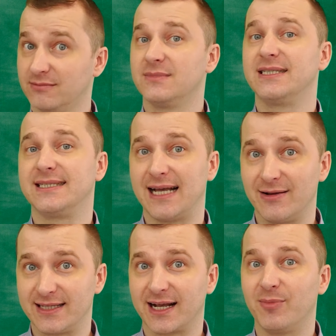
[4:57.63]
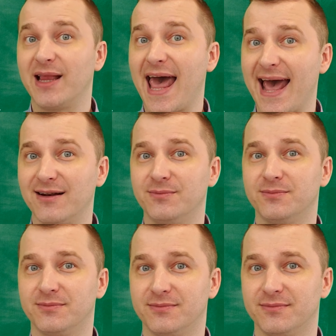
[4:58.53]
Sounds like a plan.
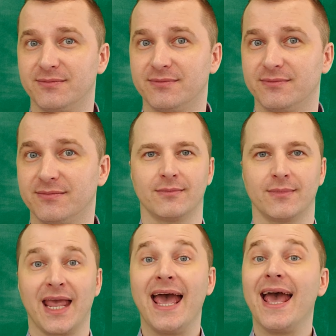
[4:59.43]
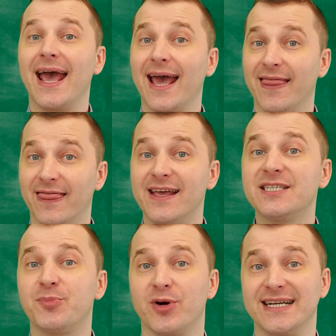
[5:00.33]
And
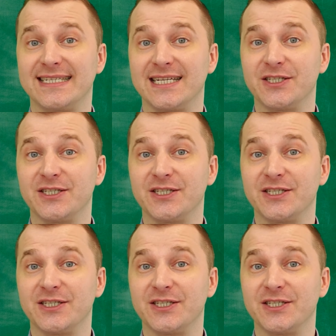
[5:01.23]
this brings us